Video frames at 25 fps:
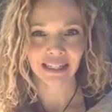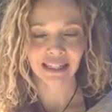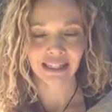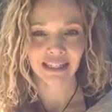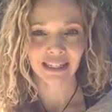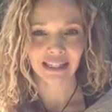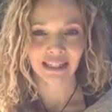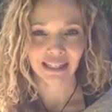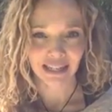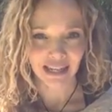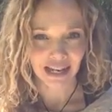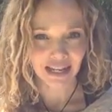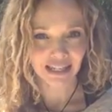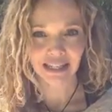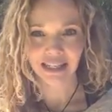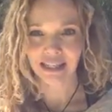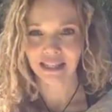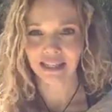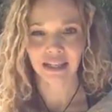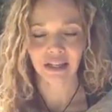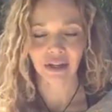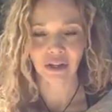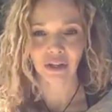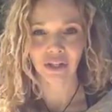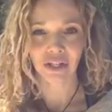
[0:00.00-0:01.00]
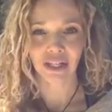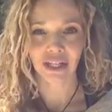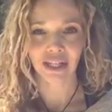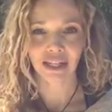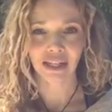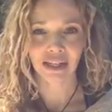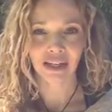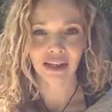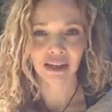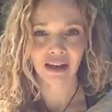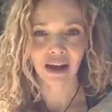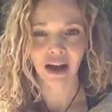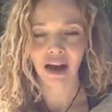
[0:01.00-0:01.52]
necessary,
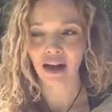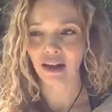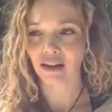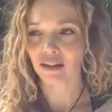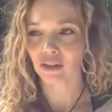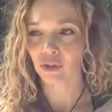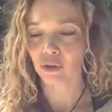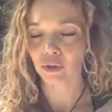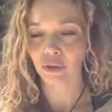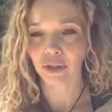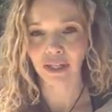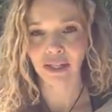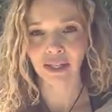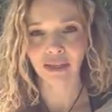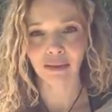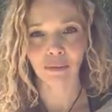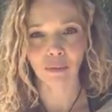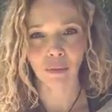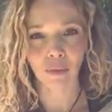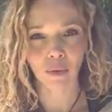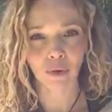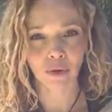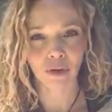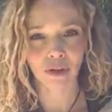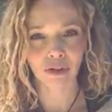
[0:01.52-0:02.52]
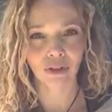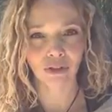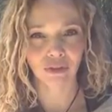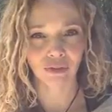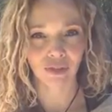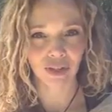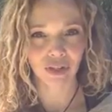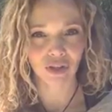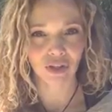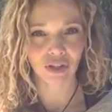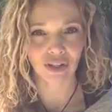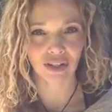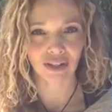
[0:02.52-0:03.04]
not creating more
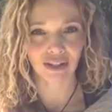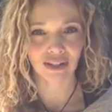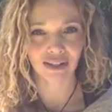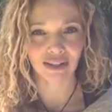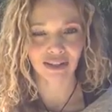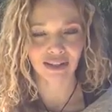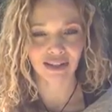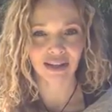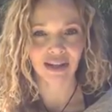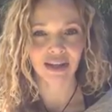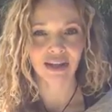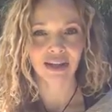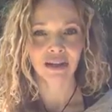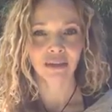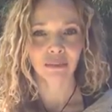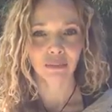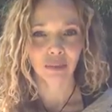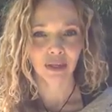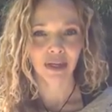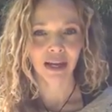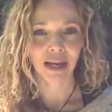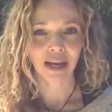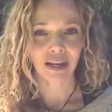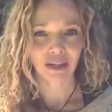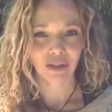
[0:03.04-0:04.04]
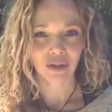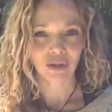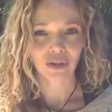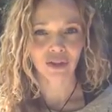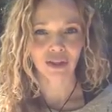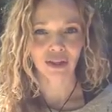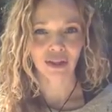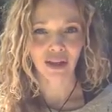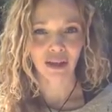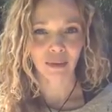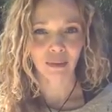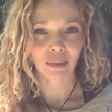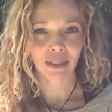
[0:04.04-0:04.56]
divisions, but actually
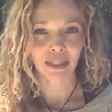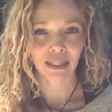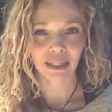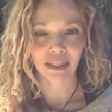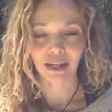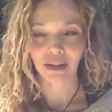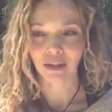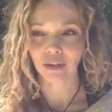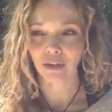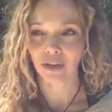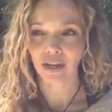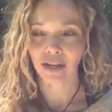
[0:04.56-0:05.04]
coming together.